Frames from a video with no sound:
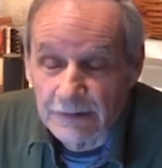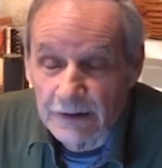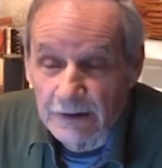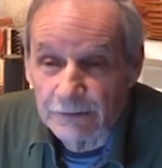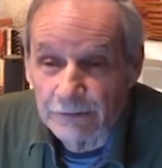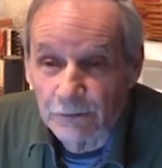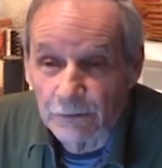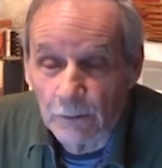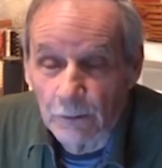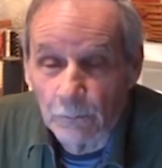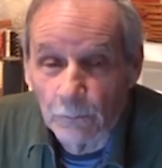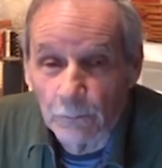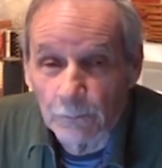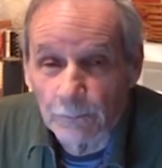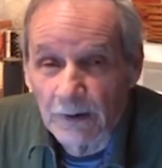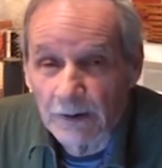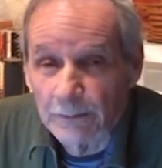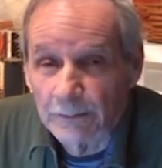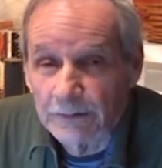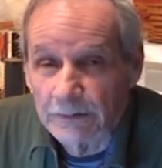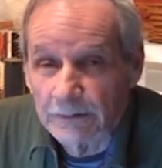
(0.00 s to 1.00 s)
I, I thought, well,
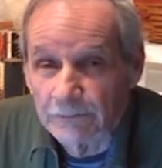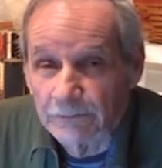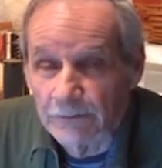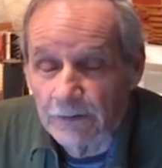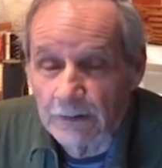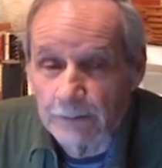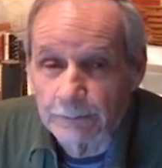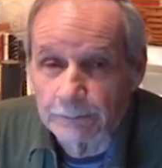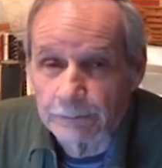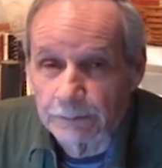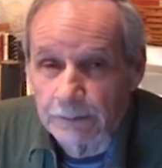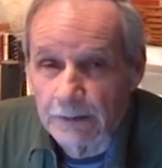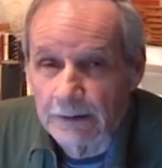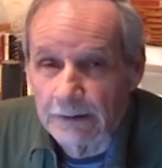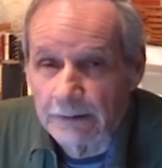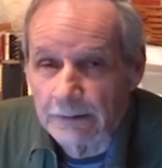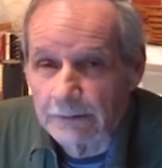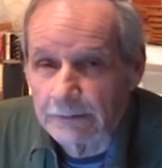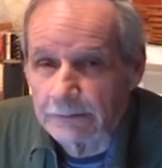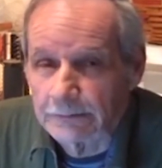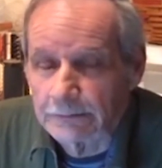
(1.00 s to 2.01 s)
maybe if I
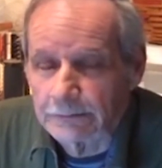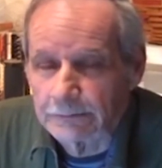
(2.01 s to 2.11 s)
play it